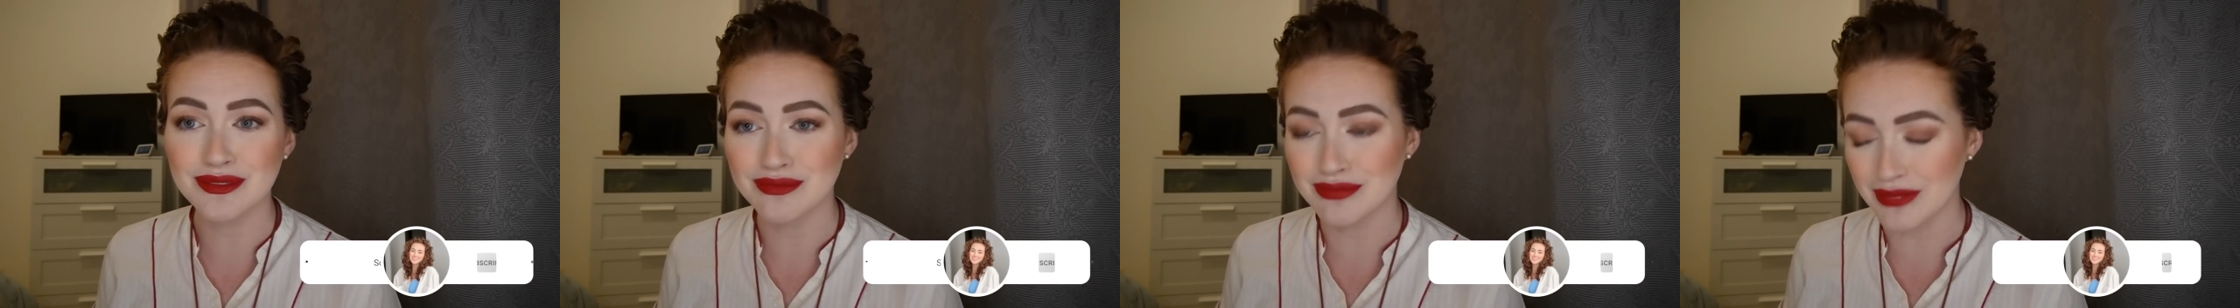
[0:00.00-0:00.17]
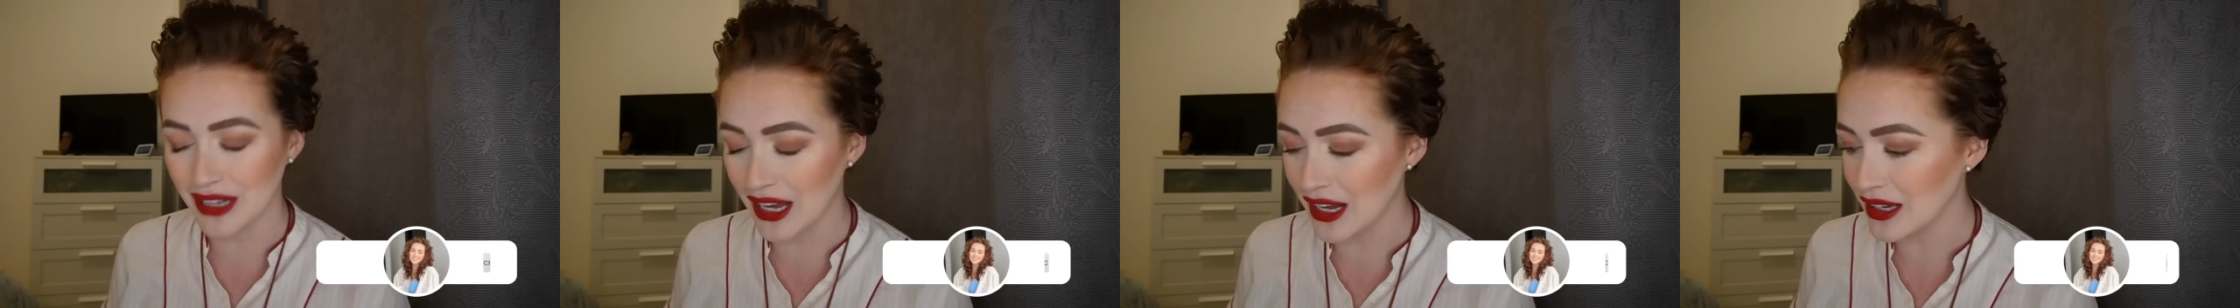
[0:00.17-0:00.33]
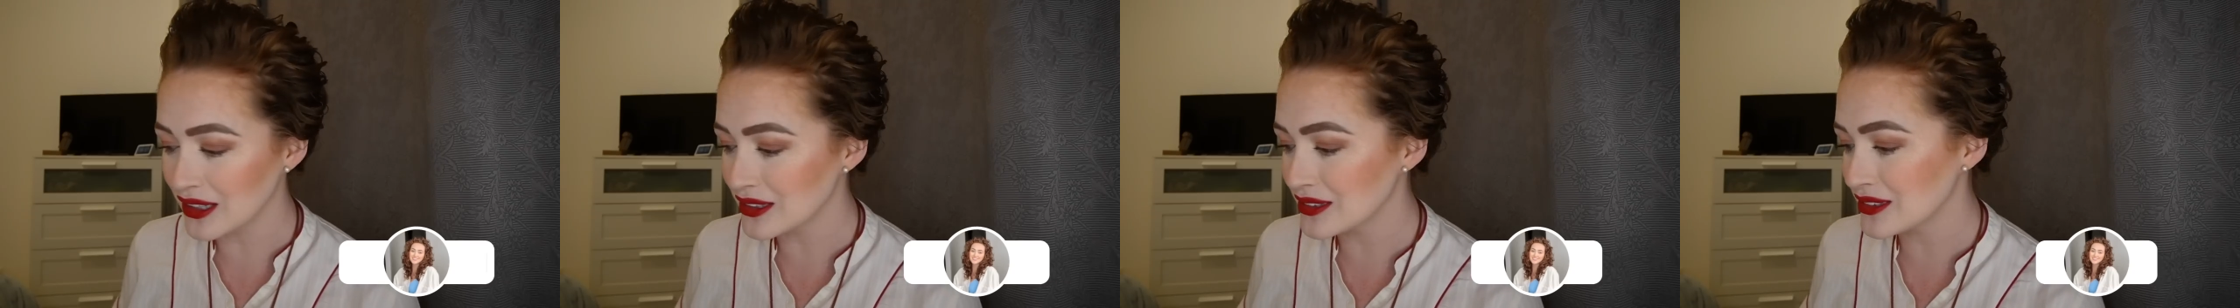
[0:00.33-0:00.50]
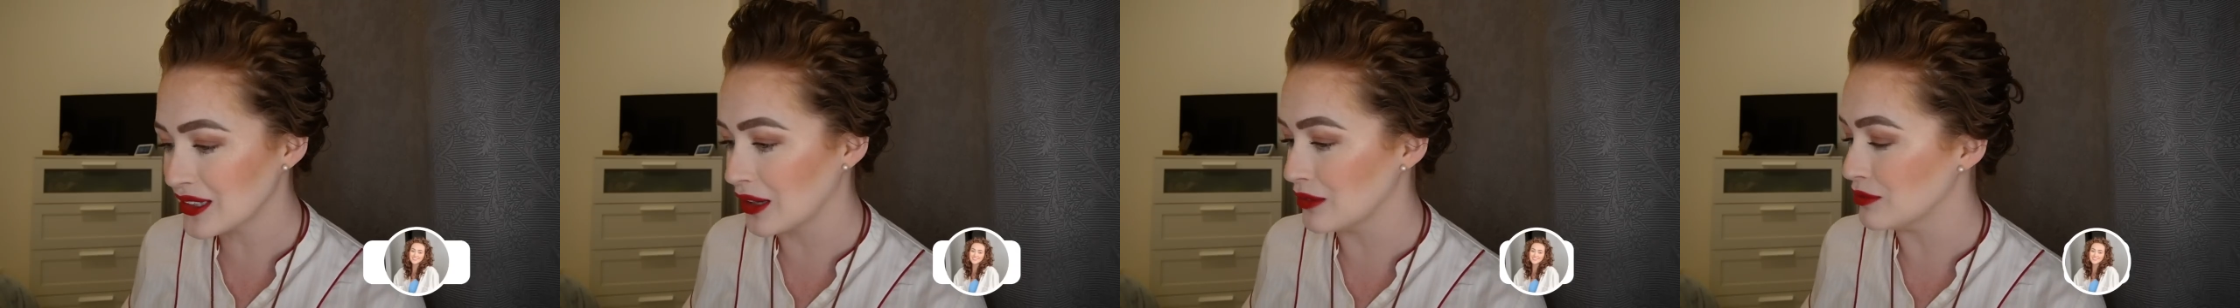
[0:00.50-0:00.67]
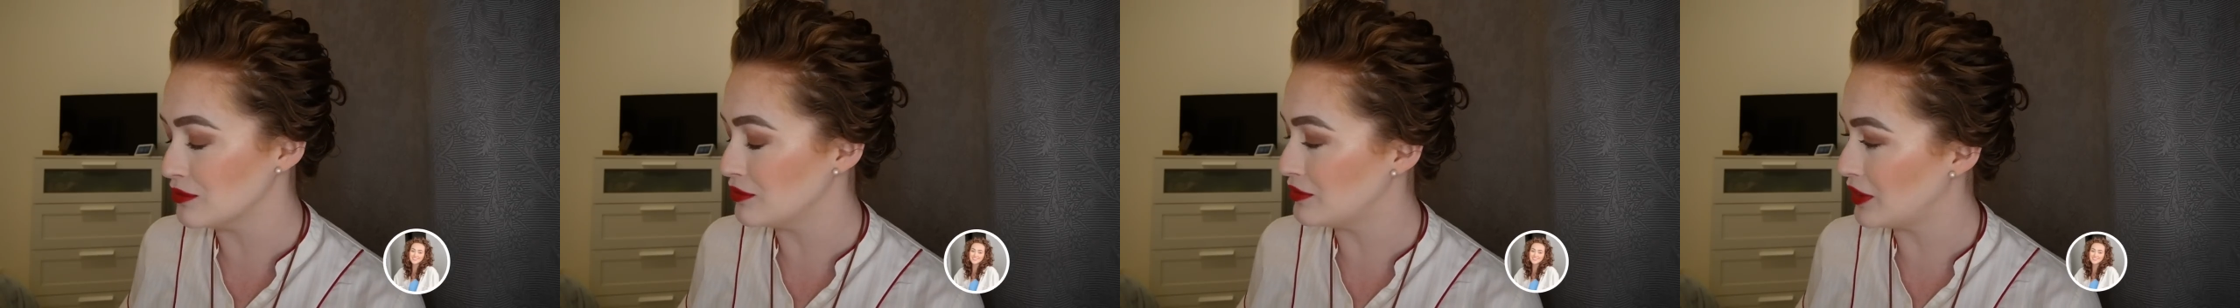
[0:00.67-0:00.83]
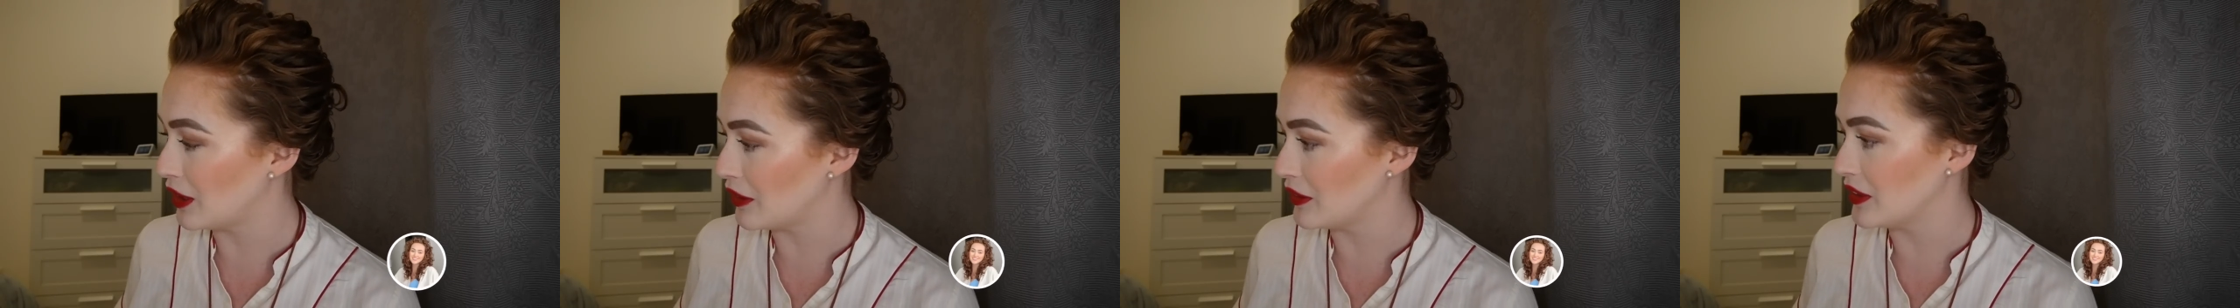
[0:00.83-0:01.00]
Yes,
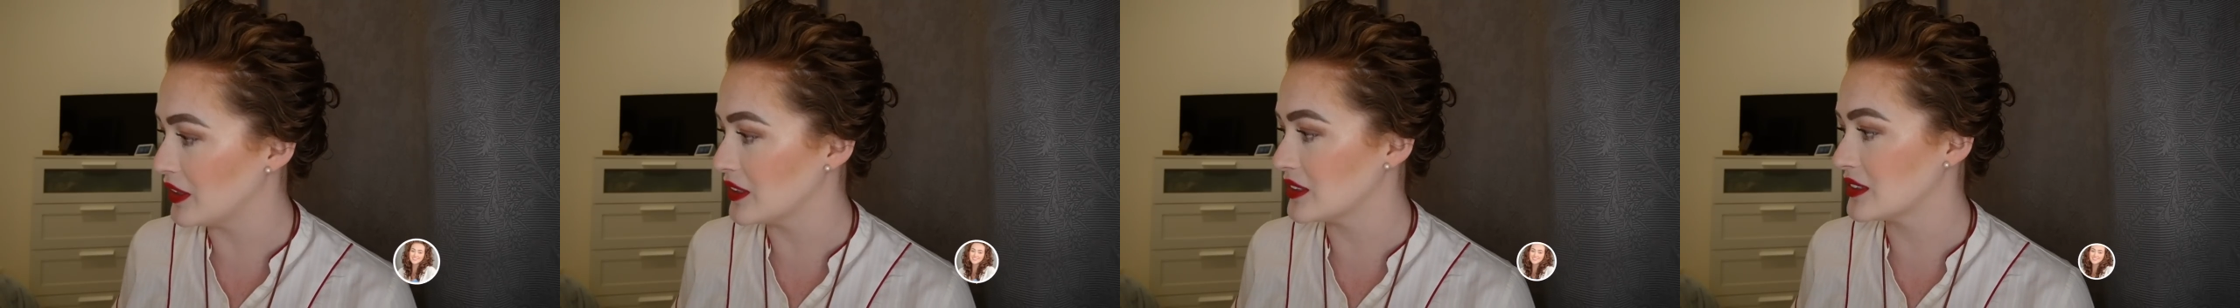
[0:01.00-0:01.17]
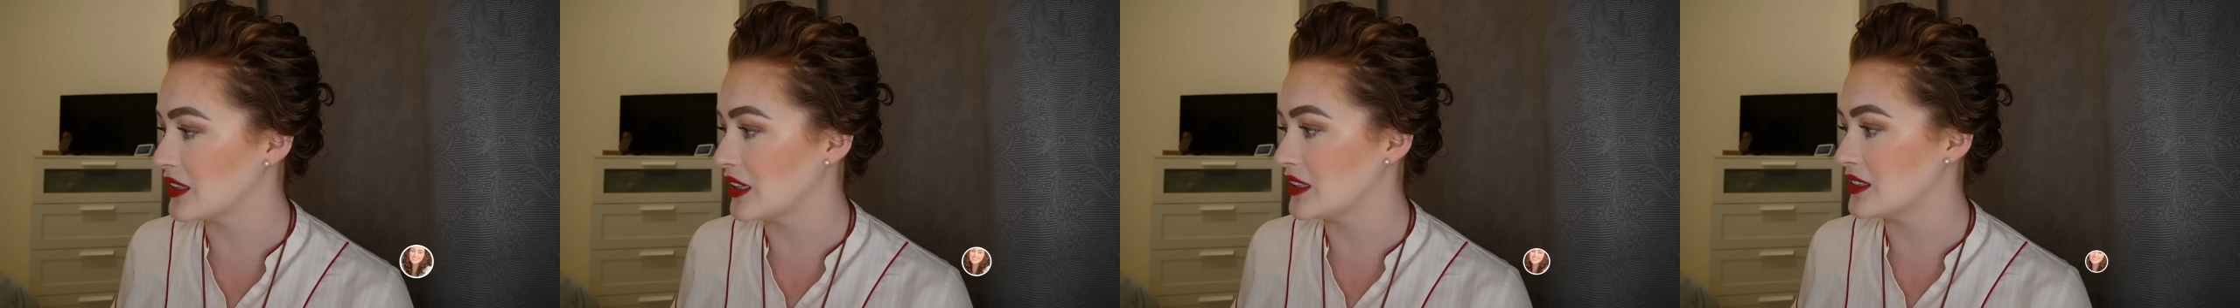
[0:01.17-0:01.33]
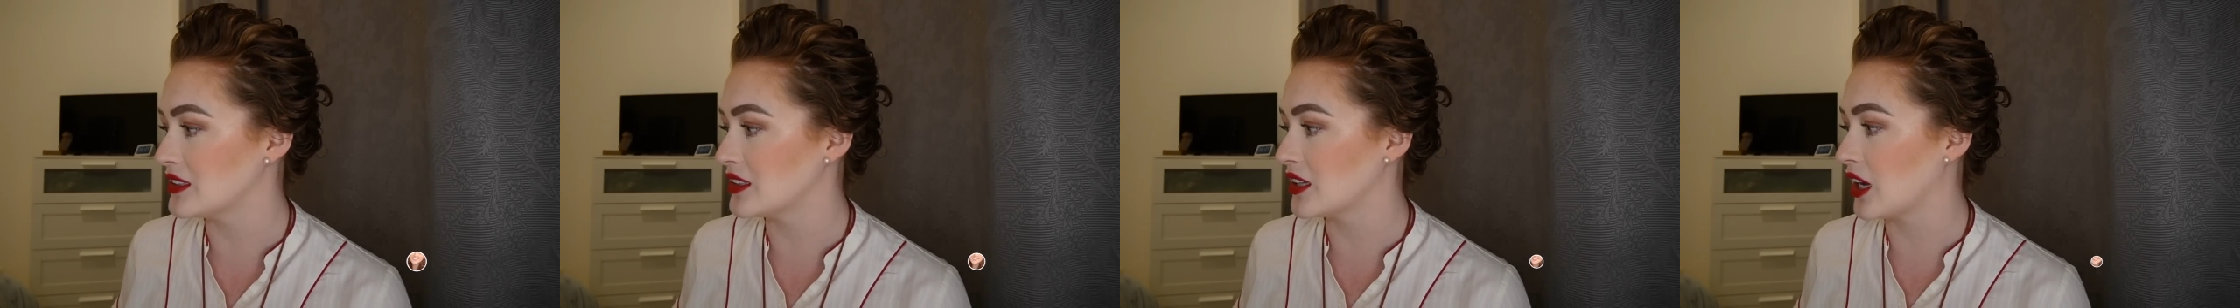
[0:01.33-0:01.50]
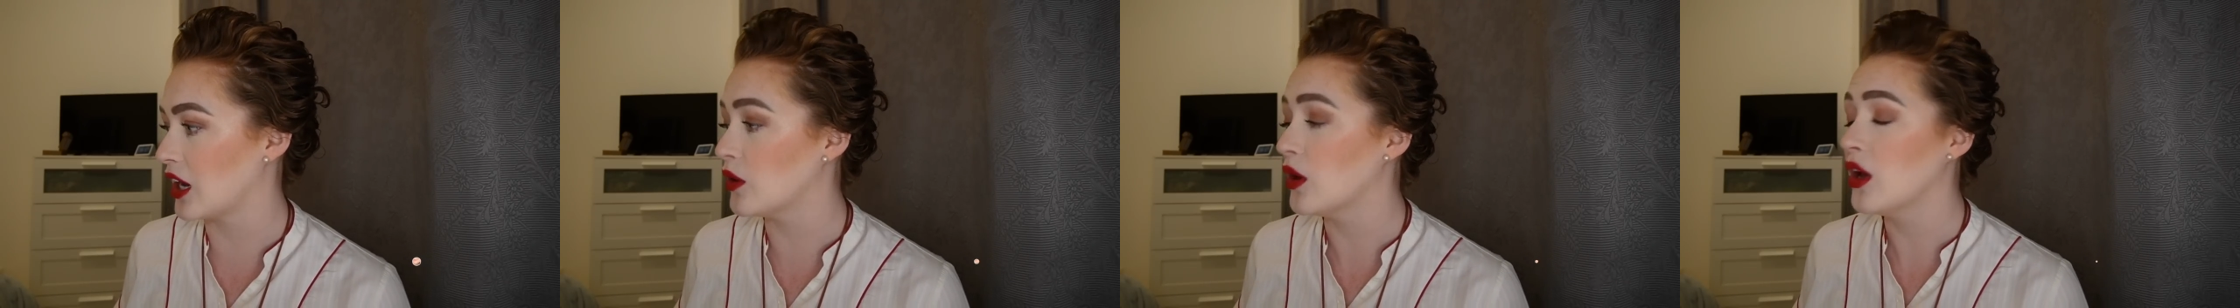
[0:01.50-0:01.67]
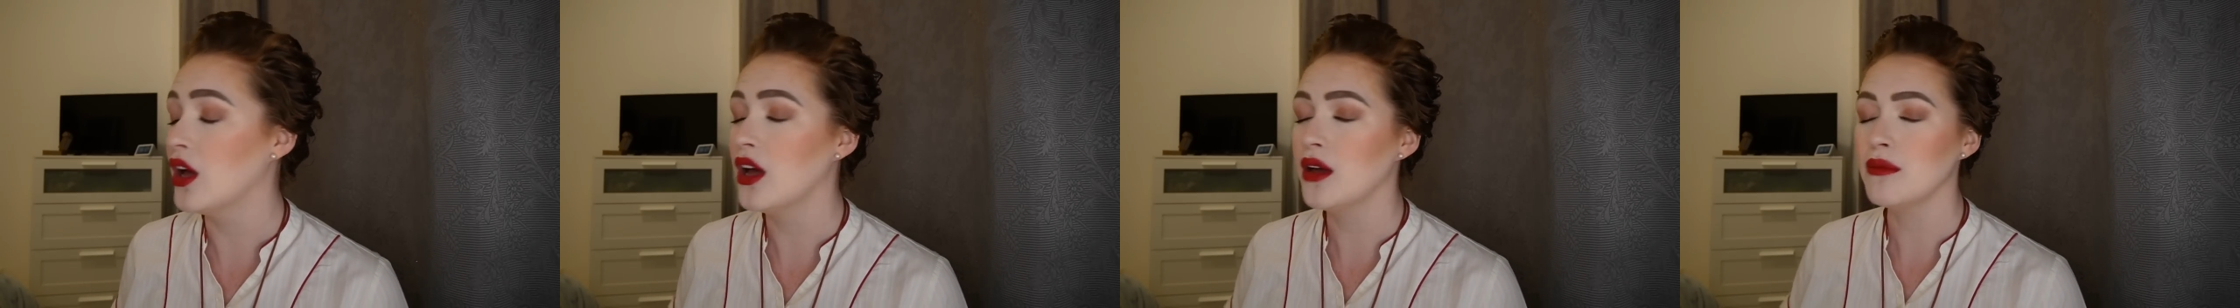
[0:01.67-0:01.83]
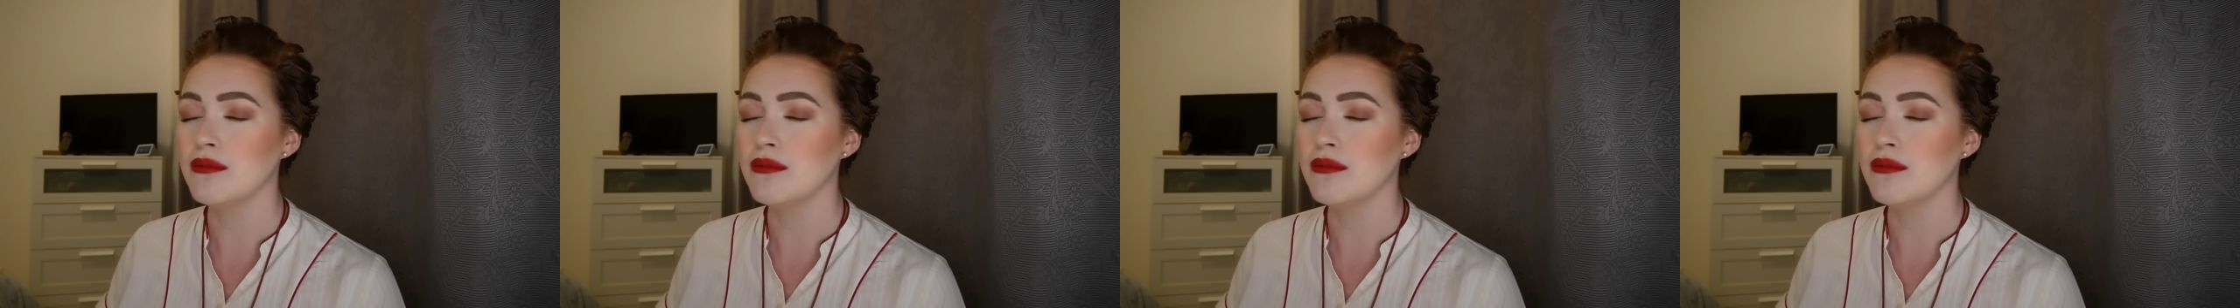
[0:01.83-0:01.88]
I'm very excited to go.